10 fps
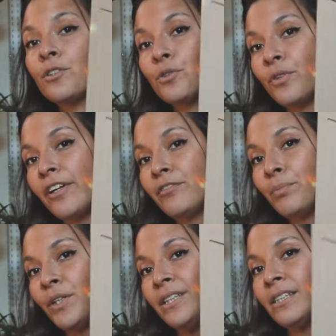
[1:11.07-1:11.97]

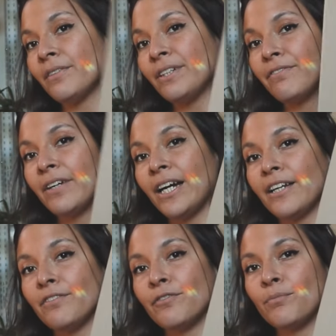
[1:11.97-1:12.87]

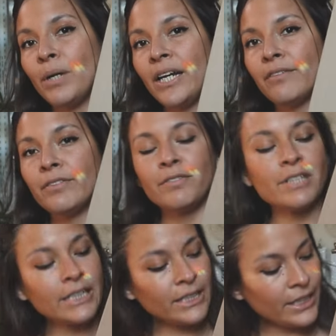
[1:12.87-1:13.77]
12.75 by
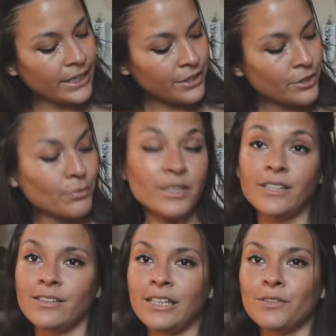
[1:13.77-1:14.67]
15 inch, which
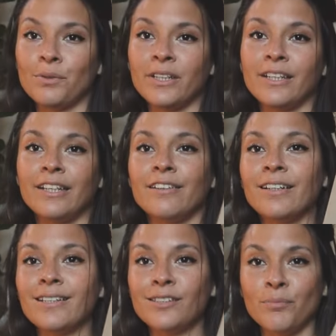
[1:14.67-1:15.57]
is this one here,
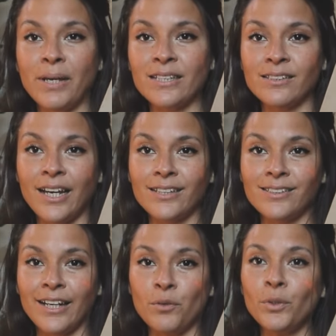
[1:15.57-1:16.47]
is the main
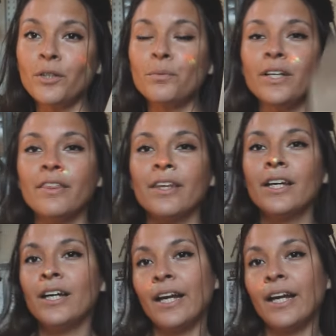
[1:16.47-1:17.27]
size that I work with,